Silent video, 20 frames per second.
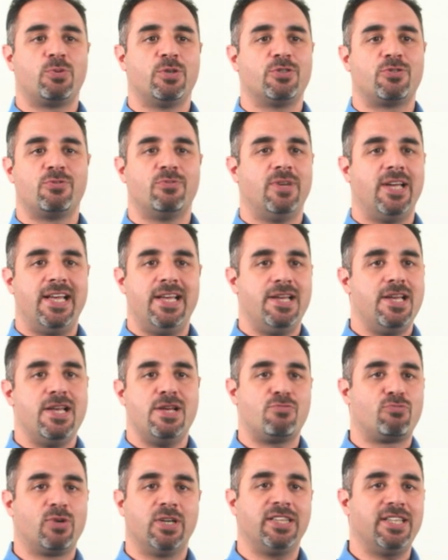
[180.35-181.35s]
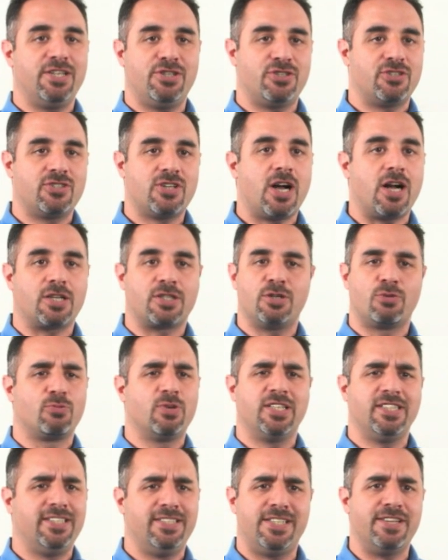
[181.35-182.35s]
was, it really sucked, a
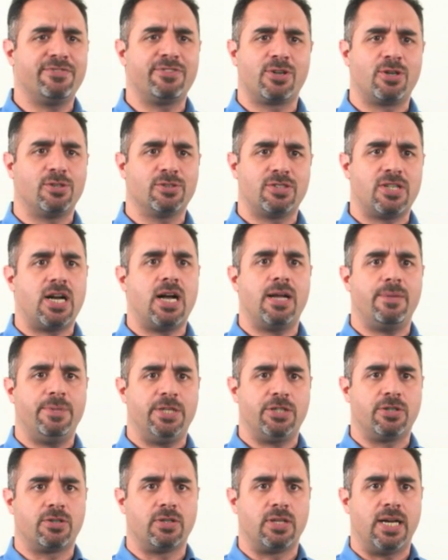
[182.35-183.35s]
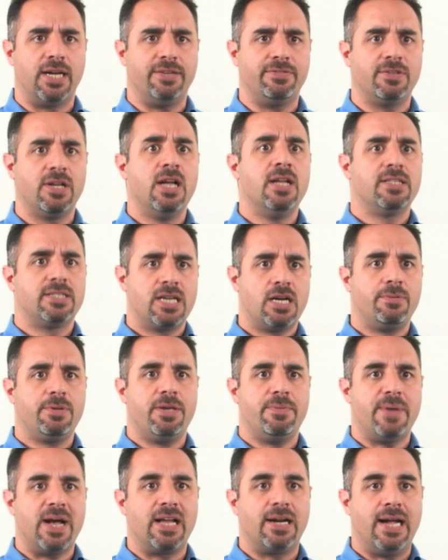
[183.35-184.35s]
really difficult time in your life. Tell me
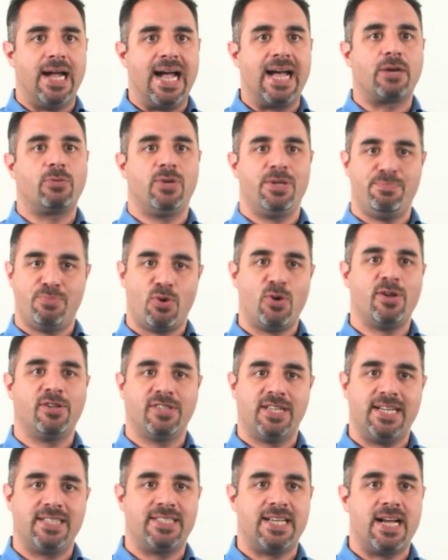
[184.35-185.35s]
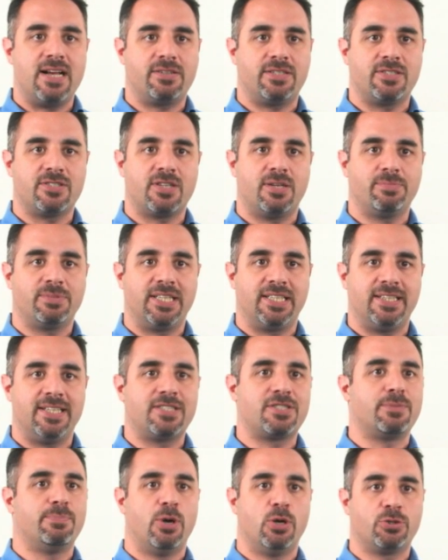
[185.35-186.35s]
about it. How do we boil that down to something
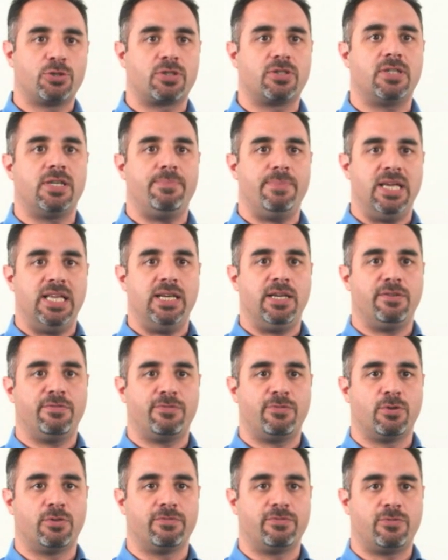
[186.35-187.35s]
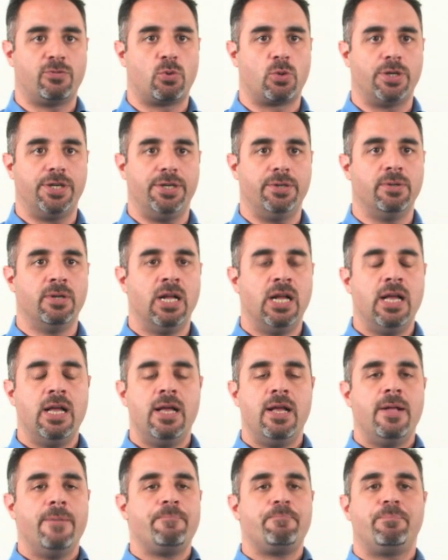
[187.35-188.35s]
that's emotionally meaningful for you?
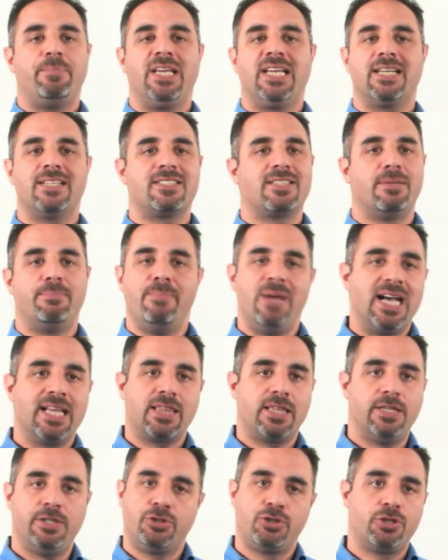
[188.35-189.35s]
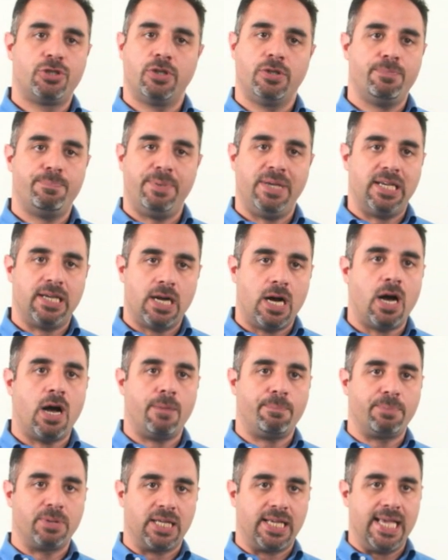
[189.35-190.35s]
Because the method shouldn't be
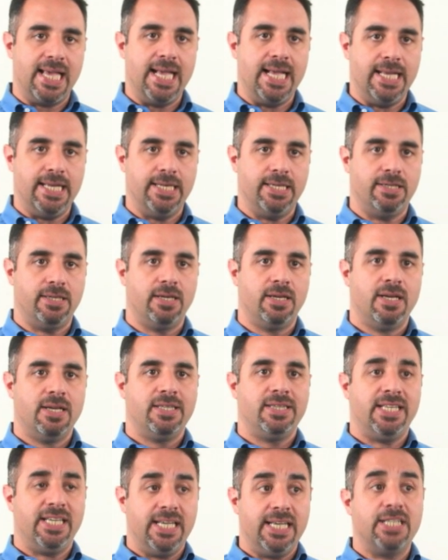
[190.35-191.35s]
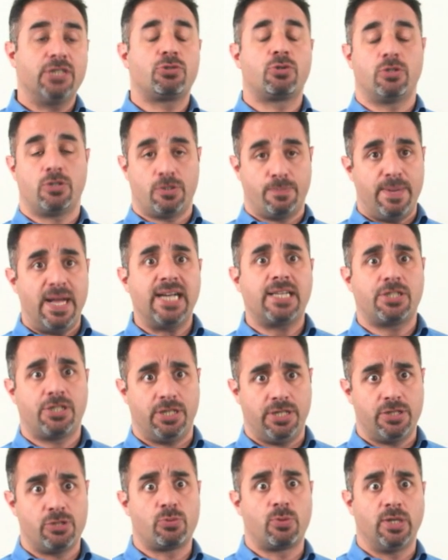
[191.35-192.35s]
complicated. The
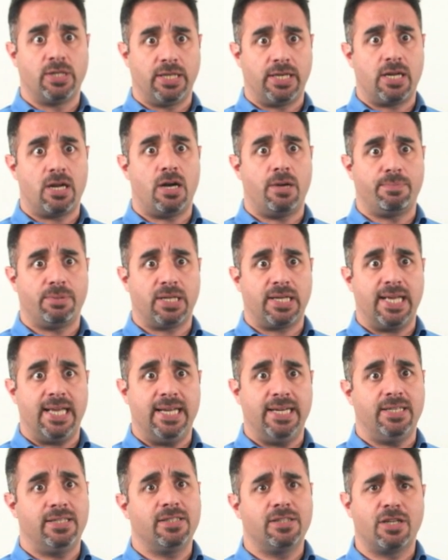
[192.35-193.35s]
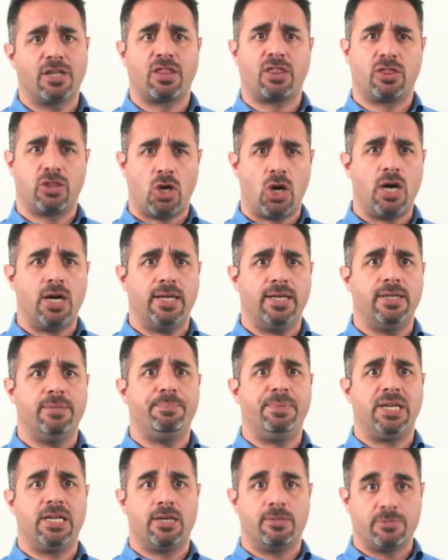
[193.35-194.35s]
introspection is really complicated and the
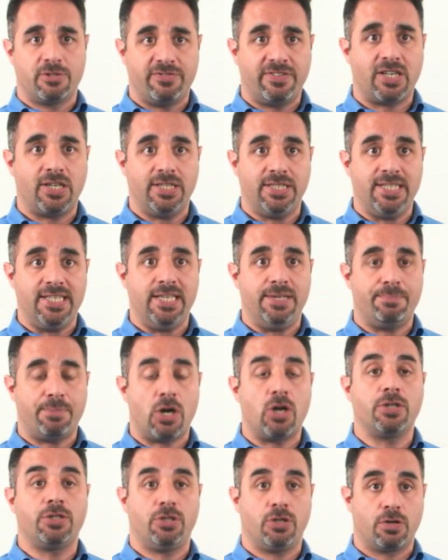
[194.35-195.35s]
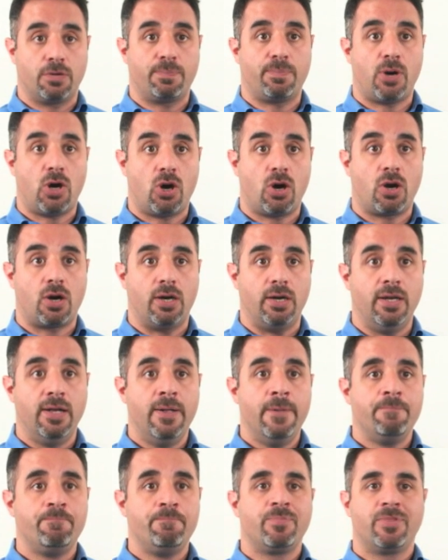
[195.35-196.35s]
thought becomes very deep on your part.
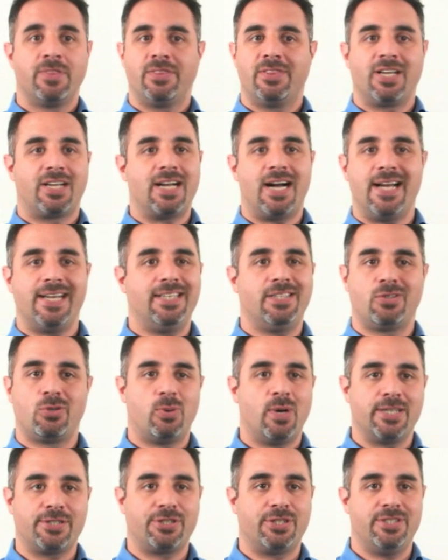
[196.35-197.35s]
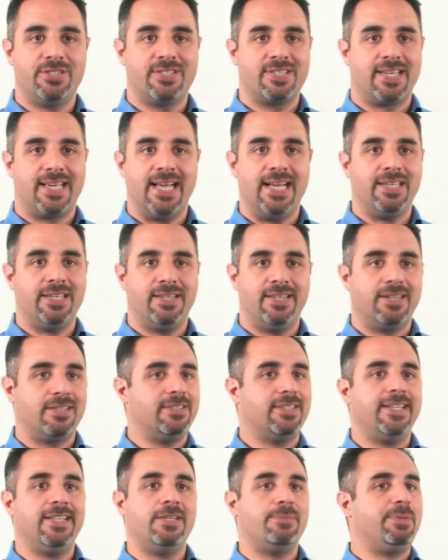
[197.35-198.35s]
The guided questions to get you there
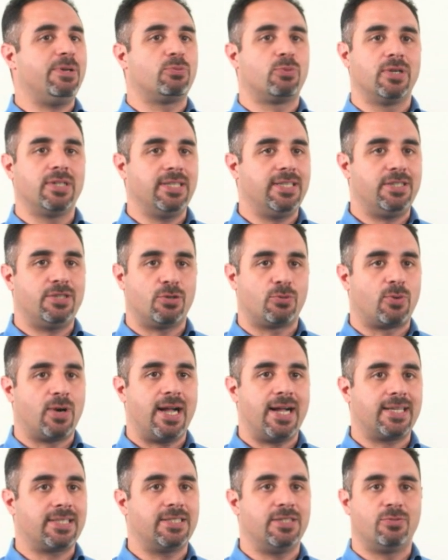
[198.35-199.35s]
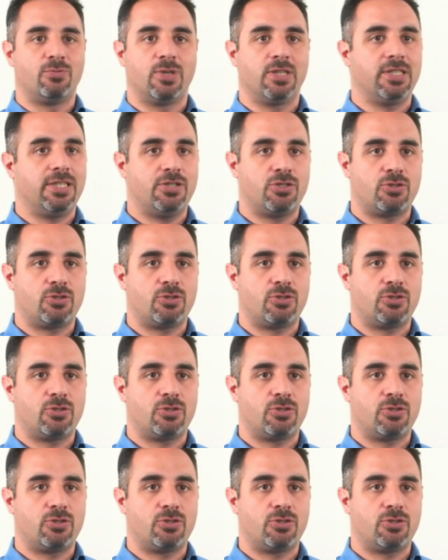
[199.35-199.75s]
need to be really direct and really